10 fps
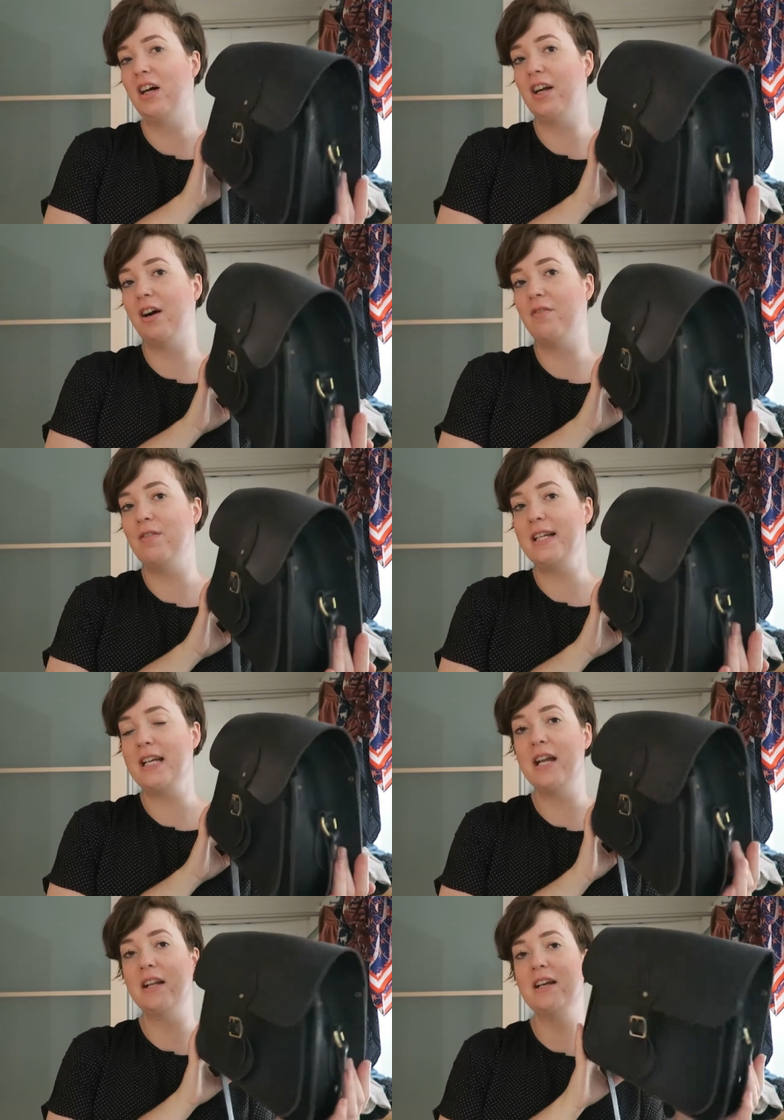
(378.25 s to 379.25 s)
I can't really
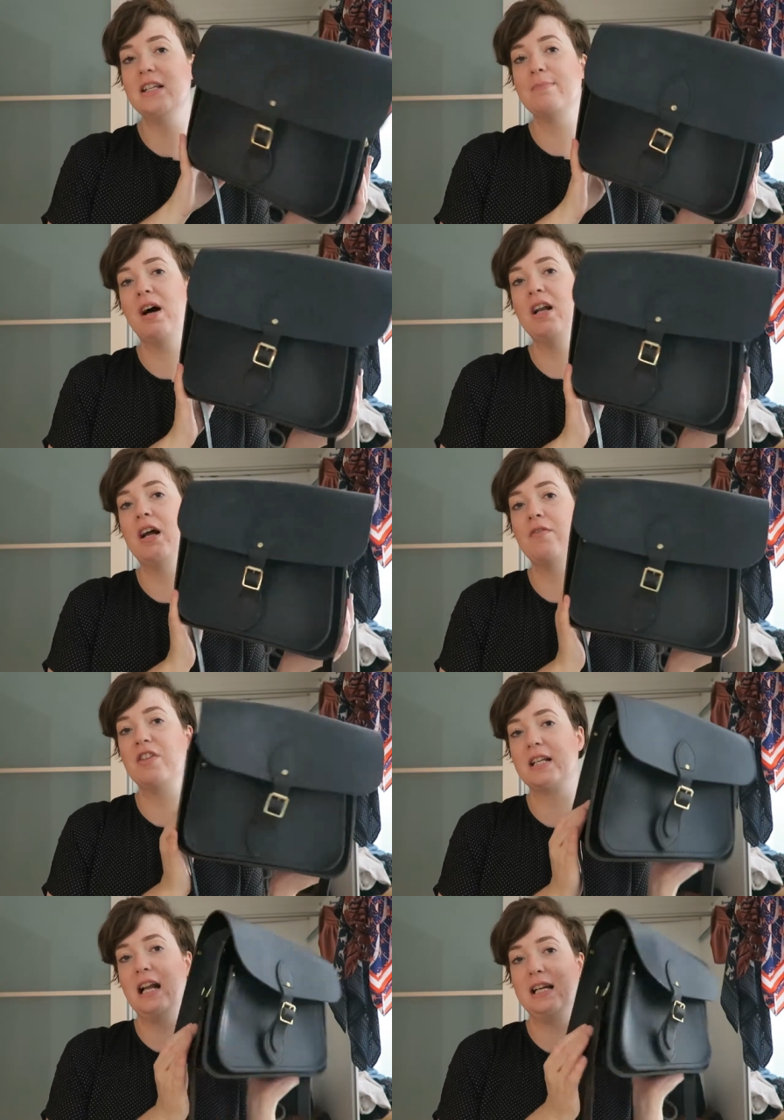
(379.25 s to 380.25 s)
take this, but I love
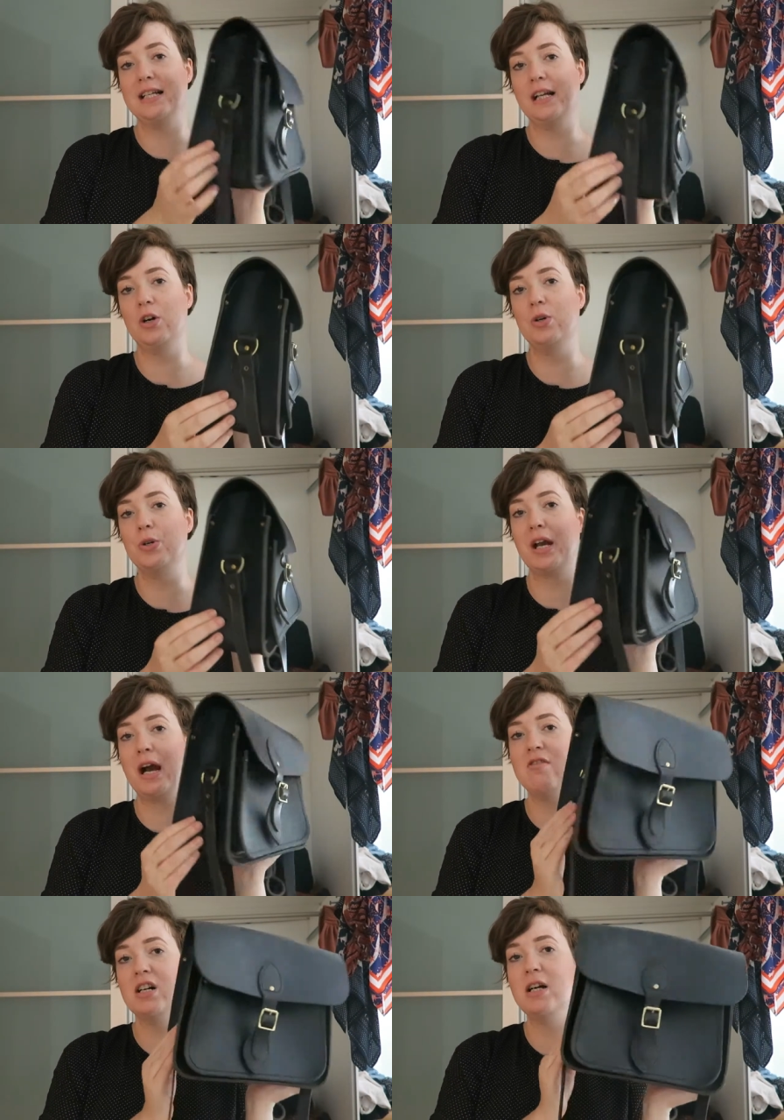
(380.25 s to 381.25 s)
this classic old
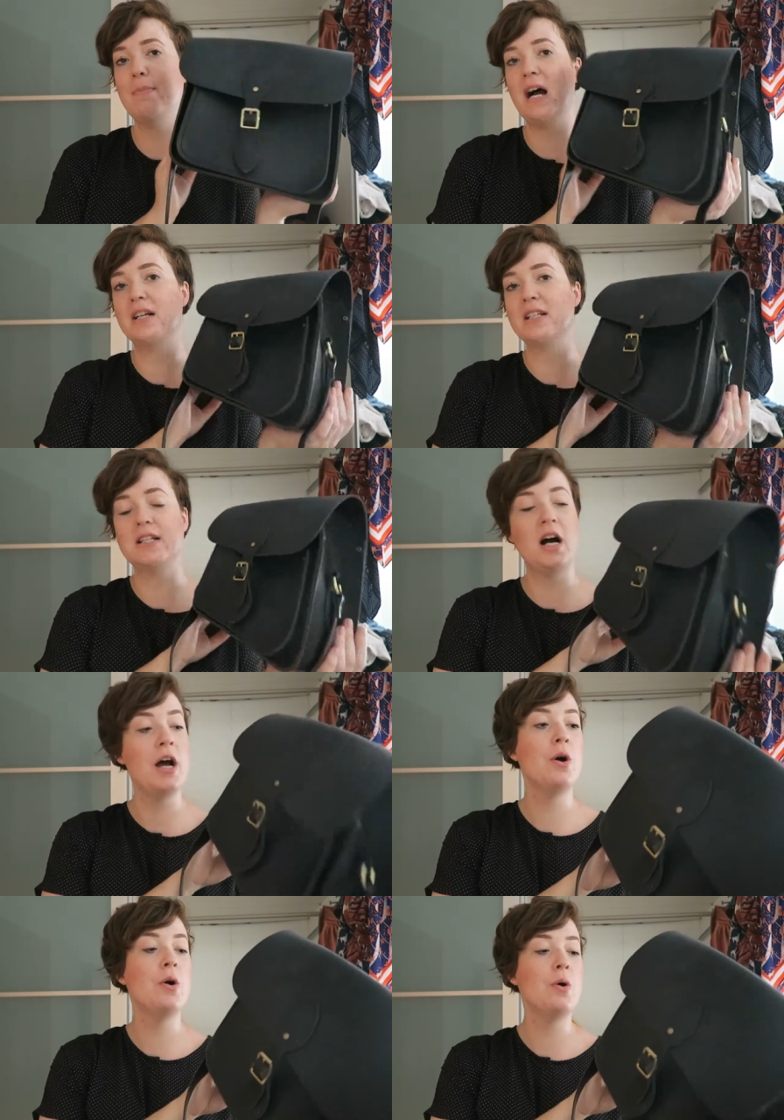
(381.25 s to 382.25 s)
camera bag
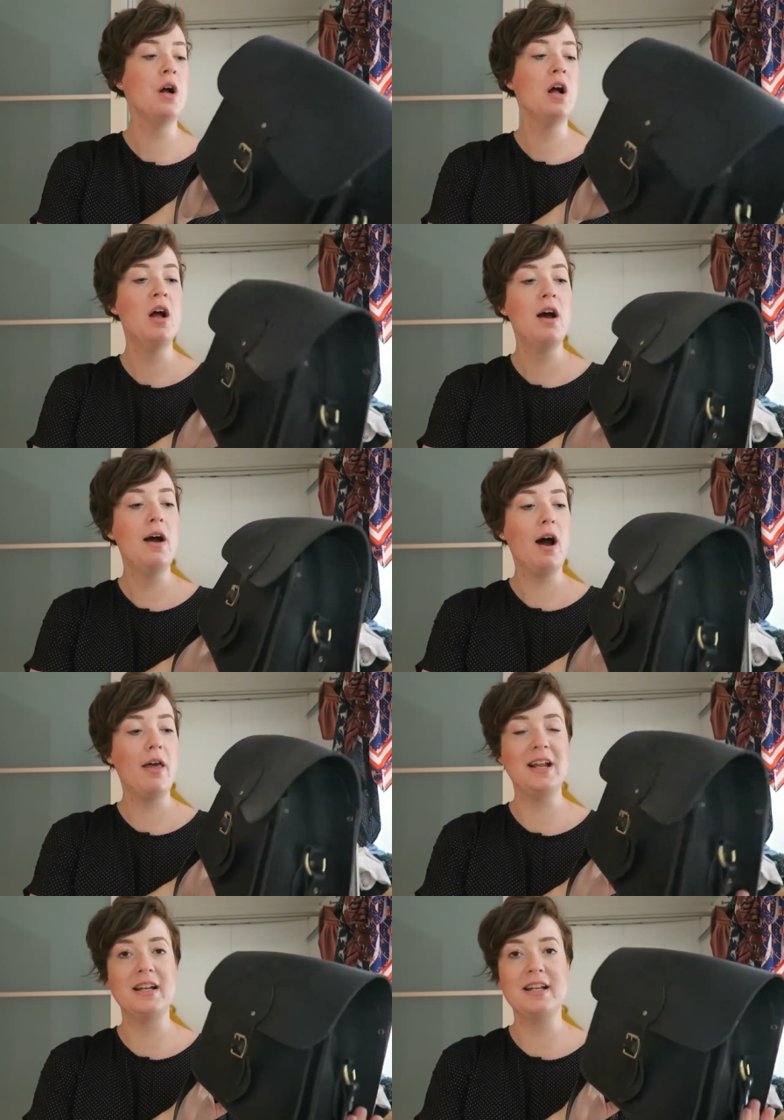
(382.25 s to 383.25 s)
style. I
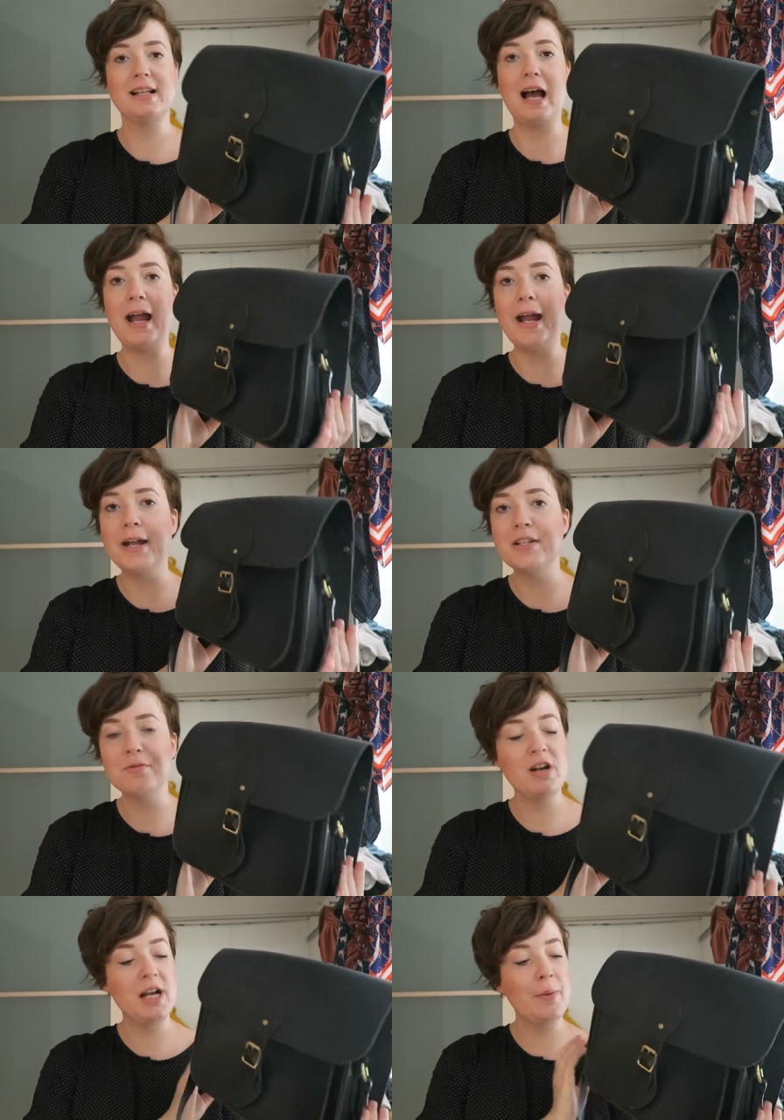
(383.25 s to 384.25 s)
think these
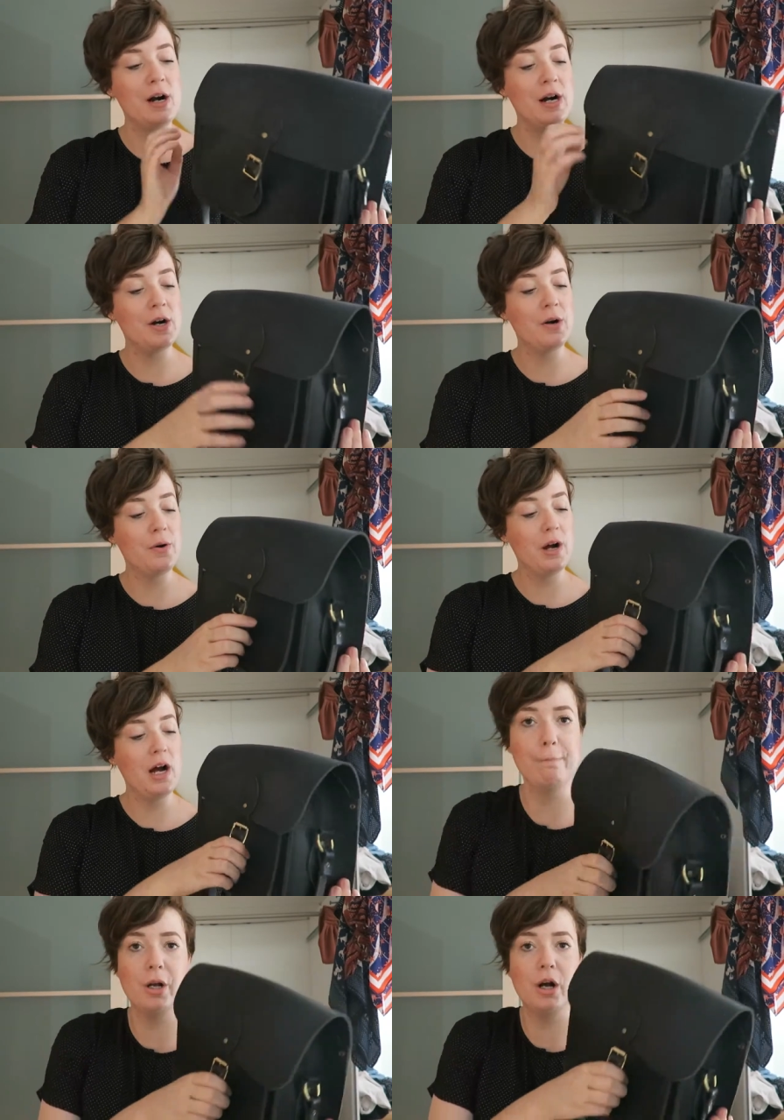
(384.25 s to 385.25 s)
age really well.
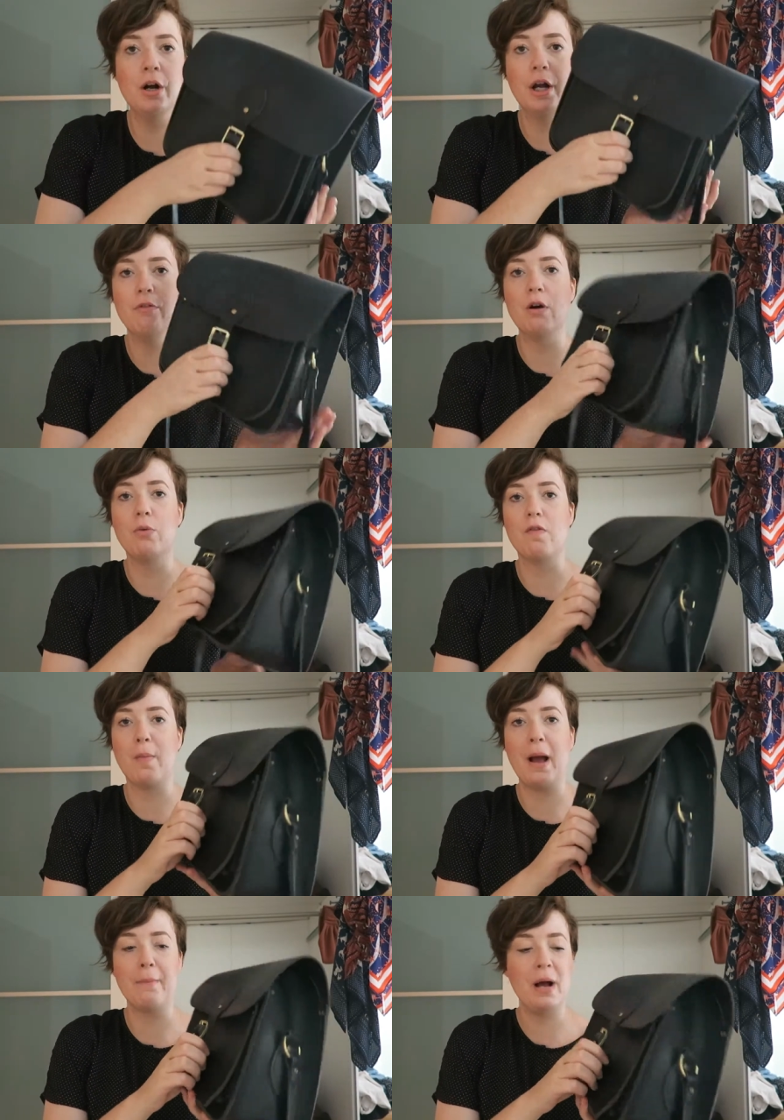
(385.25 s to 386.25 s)
You can't go wrong with a
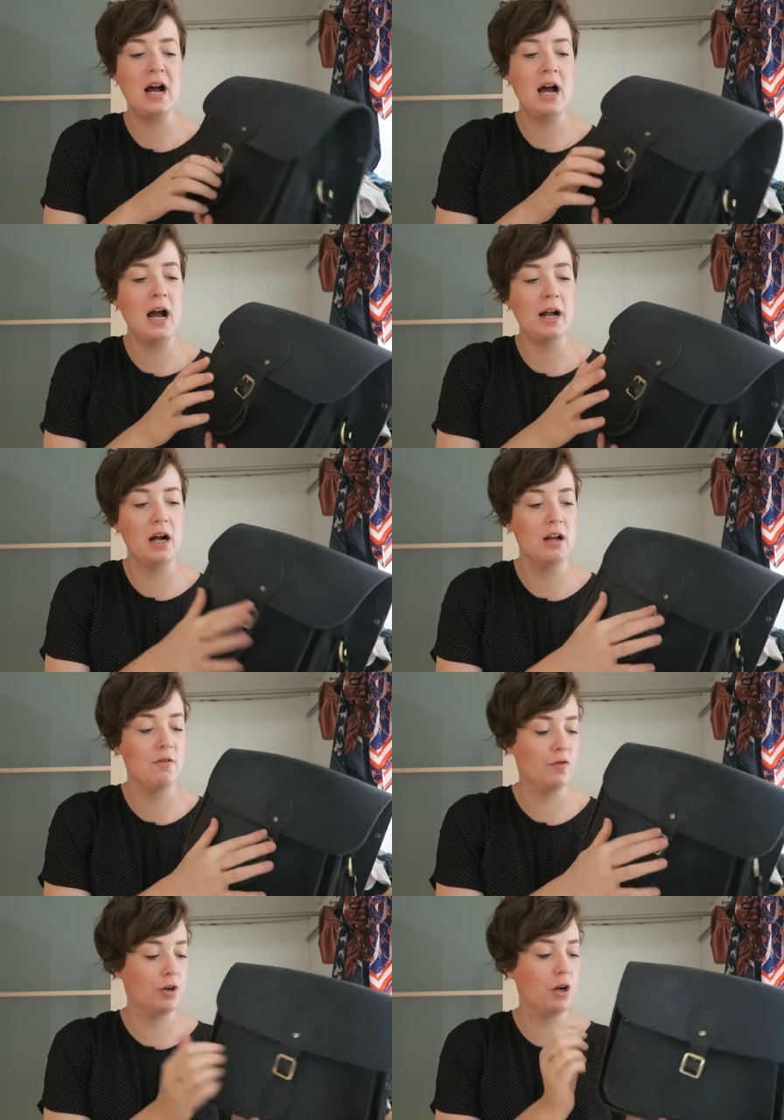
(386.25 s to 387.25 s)
black bag. I
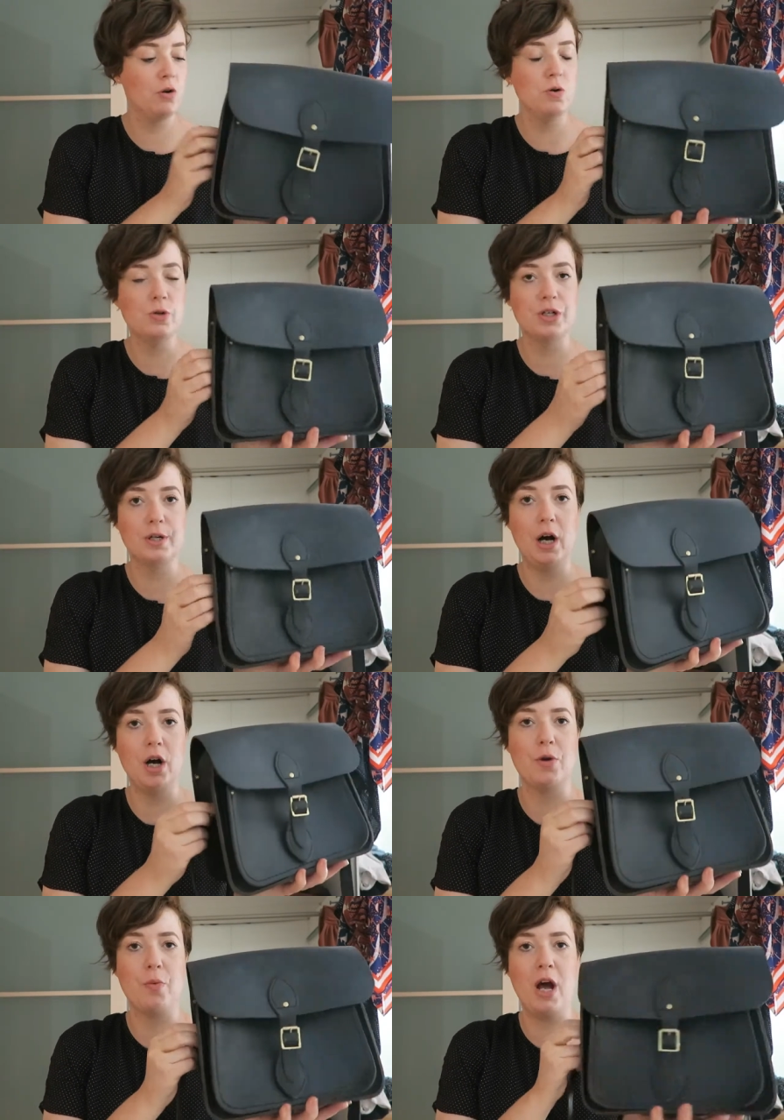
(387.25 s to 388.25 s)
love gold
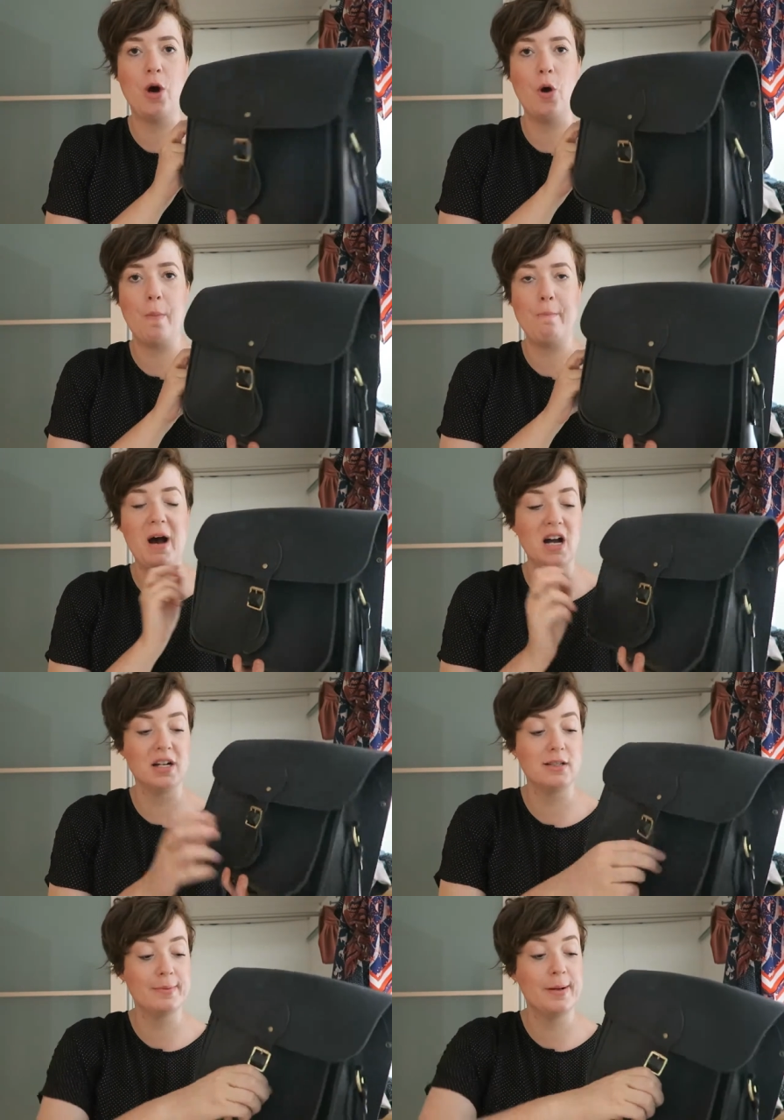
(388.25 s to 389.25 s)
hardware on
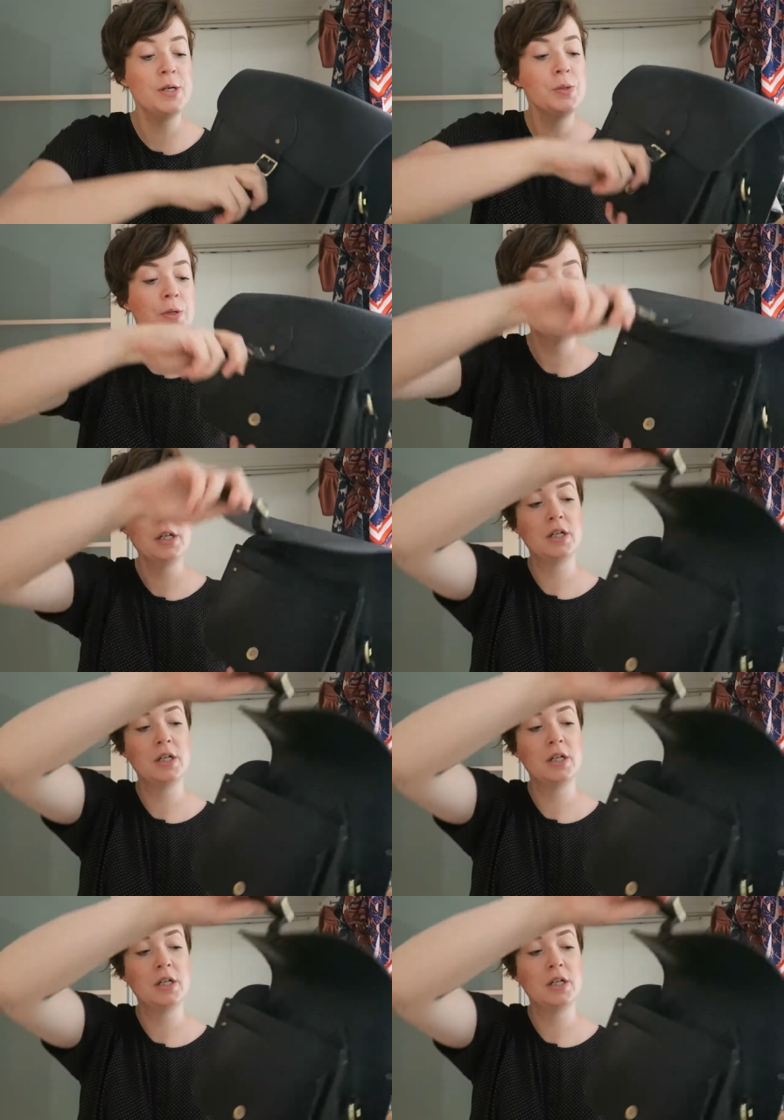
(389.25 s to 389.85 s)
bags as well,